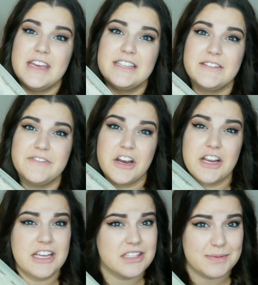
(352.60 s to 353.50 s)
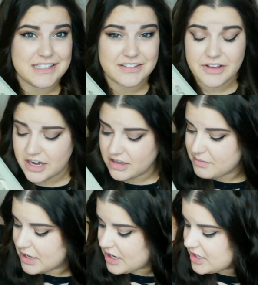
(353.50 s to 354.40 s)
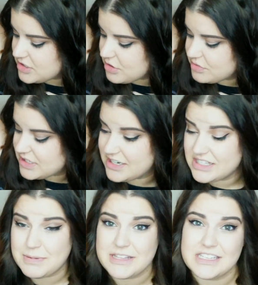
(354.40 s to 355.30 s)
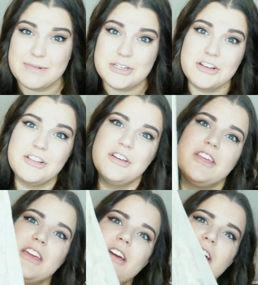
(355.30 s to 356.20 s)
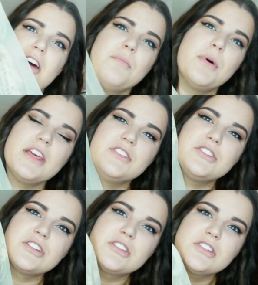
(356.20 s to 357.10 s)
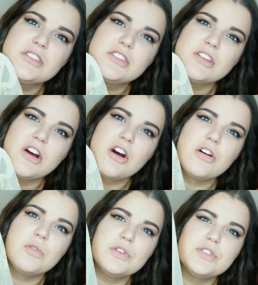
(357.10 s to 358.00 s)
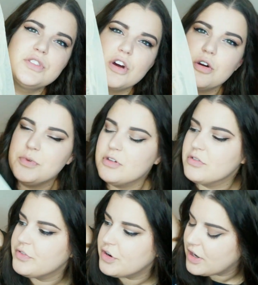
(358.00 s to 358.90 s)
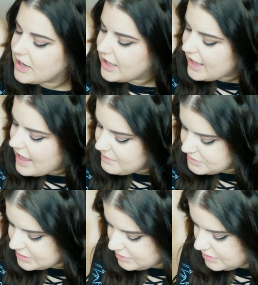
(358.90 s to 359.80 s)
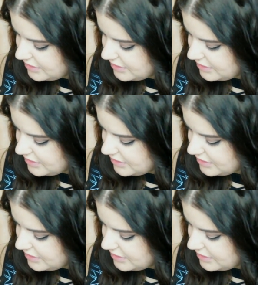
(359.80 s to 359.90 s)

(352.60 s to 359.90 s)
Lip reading: it's a very expensive item, and I don't tend to spend this much on clothing, but it's just so beautiful, and I absolutely